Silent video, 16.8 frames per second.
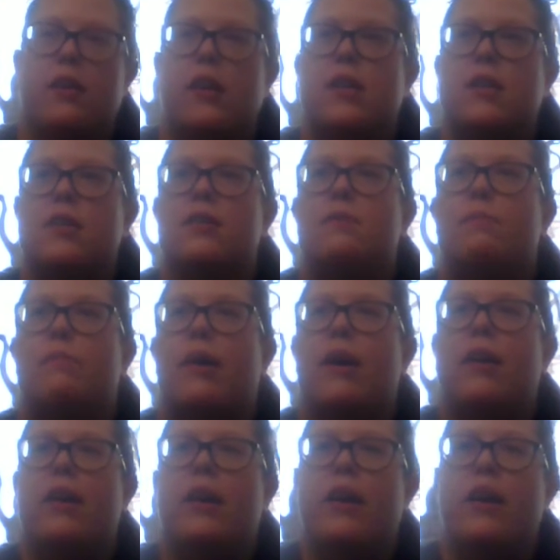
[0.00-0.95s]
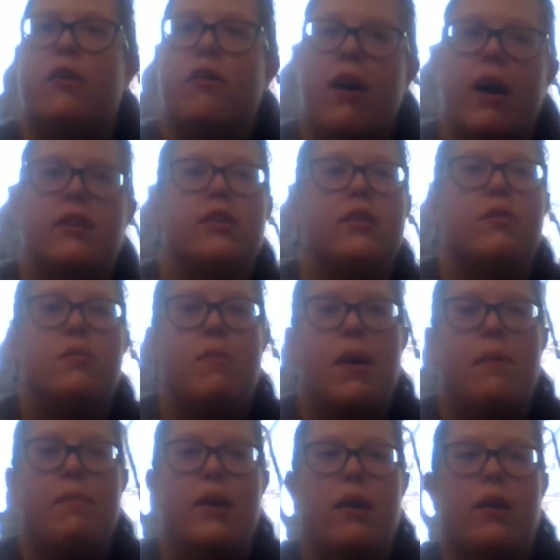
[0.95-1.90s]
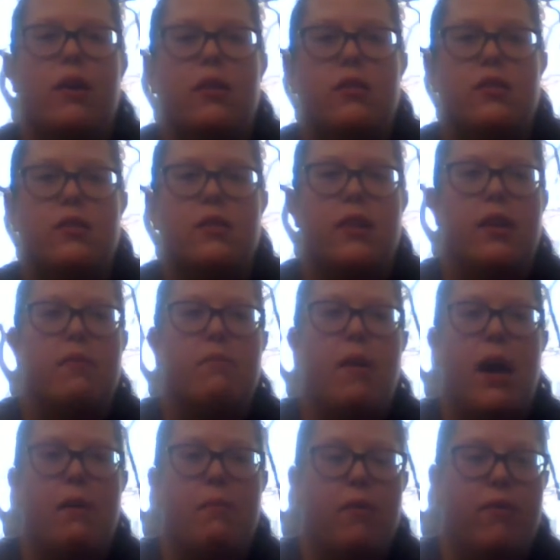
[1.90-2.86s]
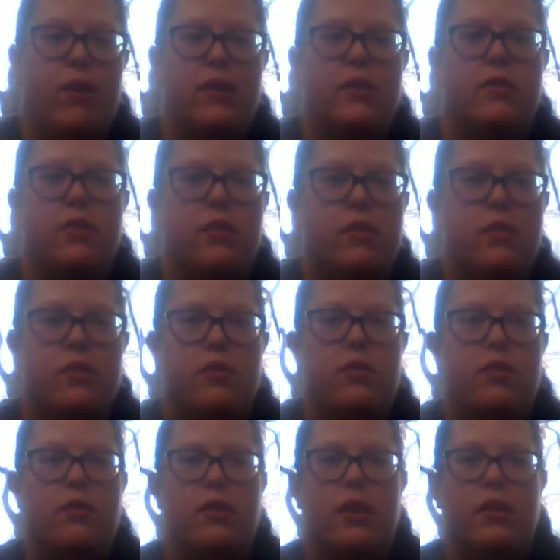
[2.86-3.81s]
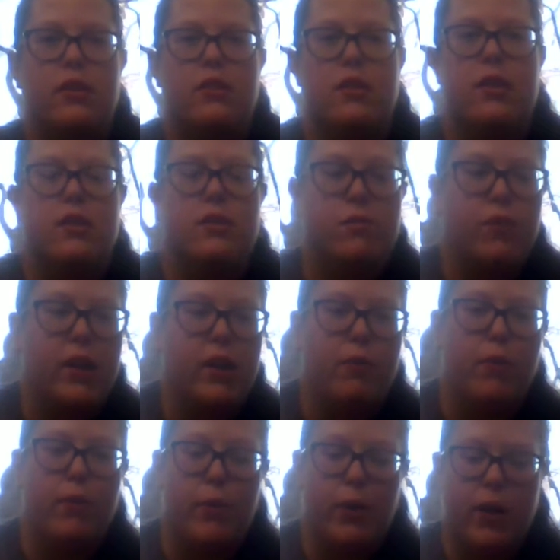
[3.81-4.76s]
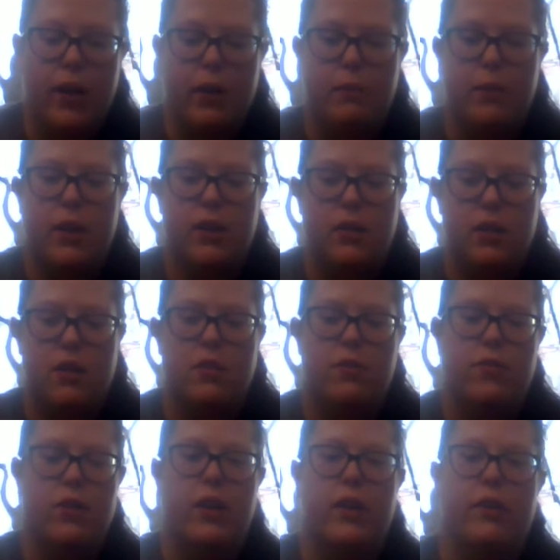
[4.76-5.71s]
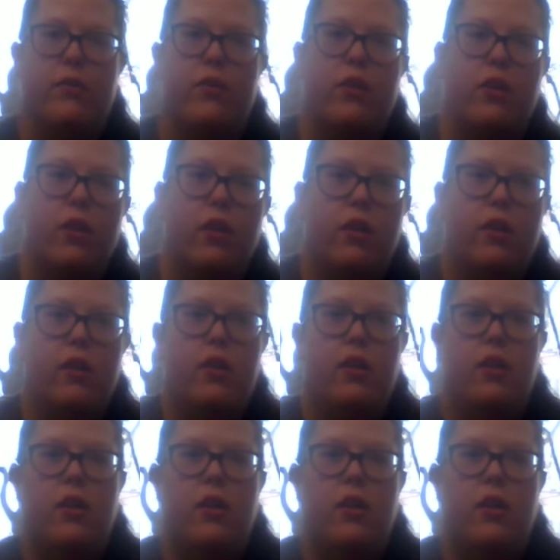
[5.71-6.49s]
Classes. But interacting with my peers and my professors is really rewarding, but it's also very difficult.